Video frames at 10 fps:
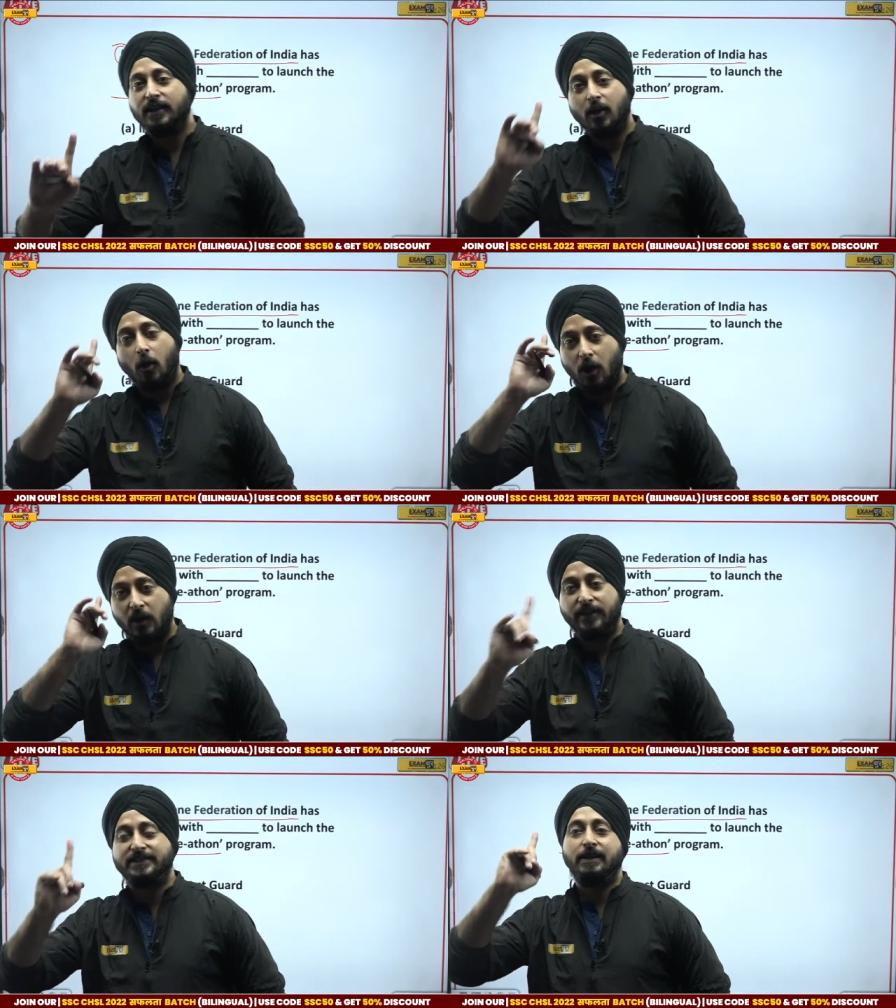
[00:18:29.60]
thing
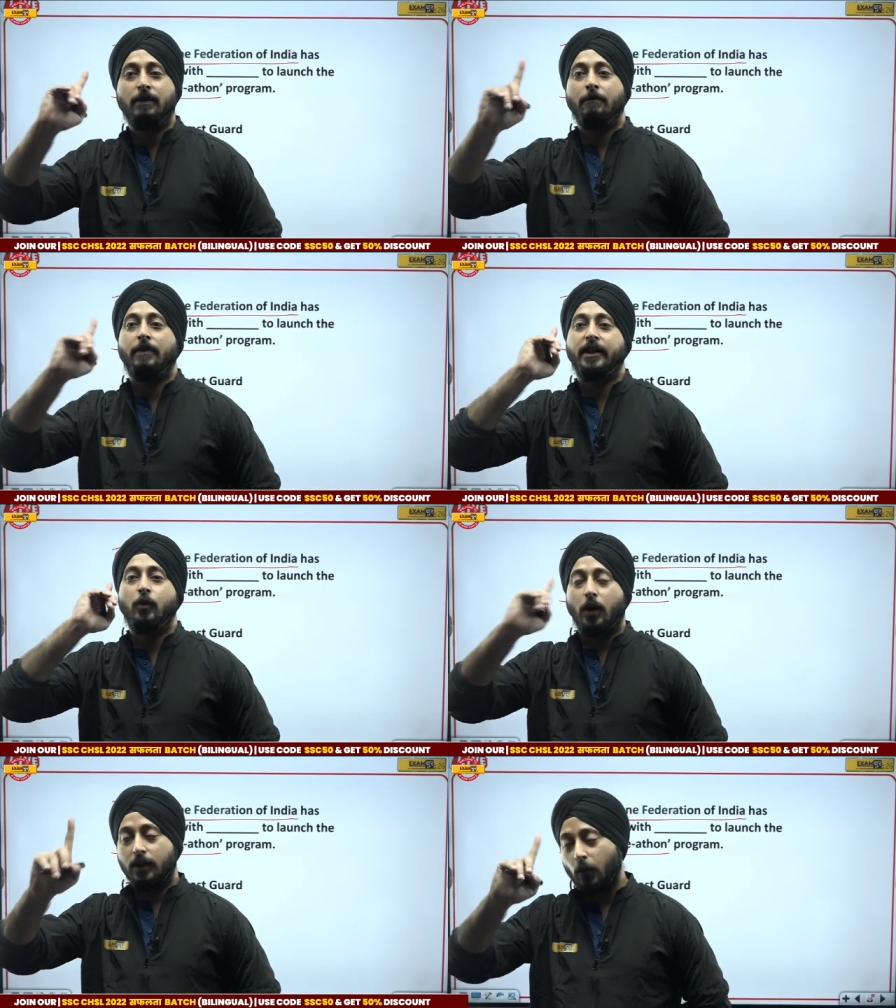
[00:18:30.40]
always remember
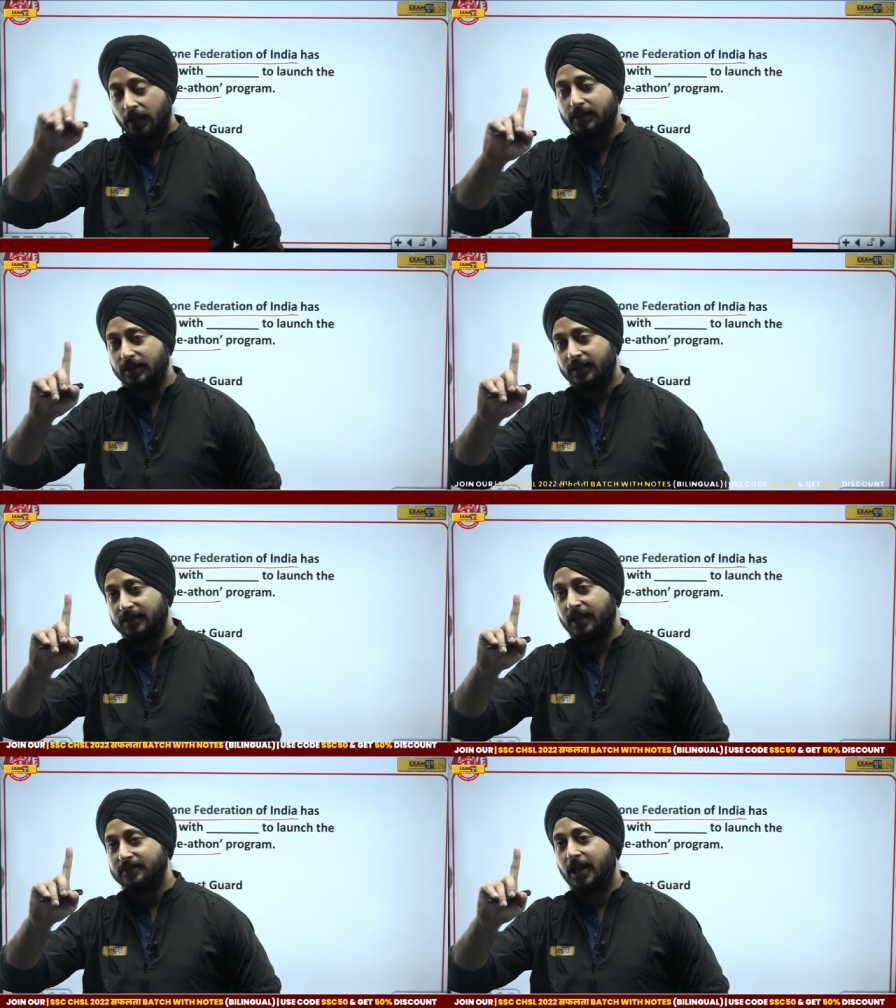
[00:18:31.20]
in one, one thing in
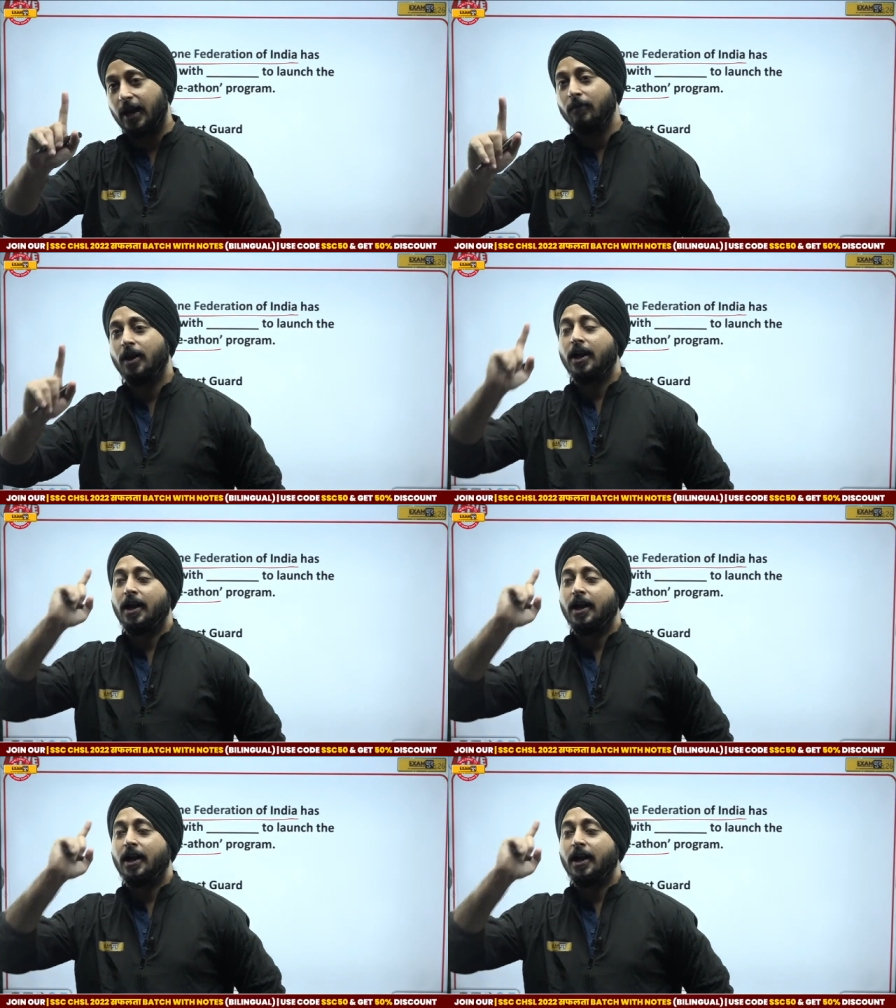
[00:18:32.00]
the exam.